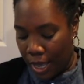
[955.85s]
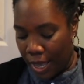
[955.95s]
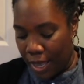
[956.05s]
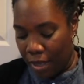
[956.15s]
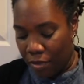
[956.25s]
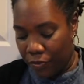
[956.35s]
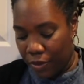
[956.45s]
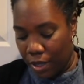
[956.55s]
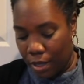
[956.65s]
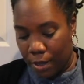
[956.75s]
I have
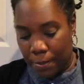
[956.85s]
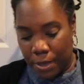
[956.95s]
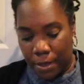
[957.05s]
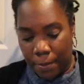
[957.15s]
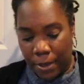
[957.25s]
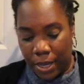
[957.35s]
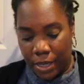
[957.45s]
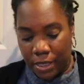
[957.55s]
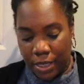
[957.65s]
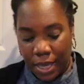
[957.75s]

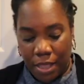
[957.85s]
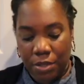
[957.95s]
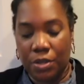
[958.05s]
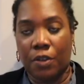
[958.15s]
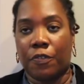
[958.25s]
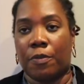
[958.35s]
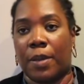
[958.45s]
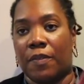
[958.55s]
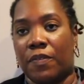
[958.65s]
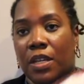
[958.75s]
my calendar for
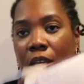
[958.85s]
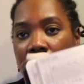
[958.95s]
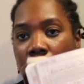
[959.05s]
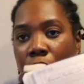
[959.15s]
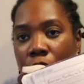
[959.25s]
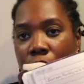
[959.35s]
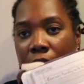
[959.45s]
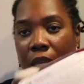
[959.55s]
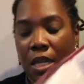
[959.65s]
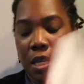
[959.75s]
my
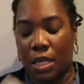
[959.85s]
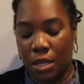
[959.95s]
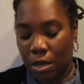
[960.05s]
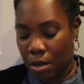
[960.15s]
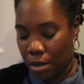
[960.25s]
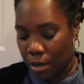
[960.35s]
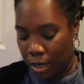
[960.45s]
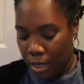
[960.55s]
videos in here.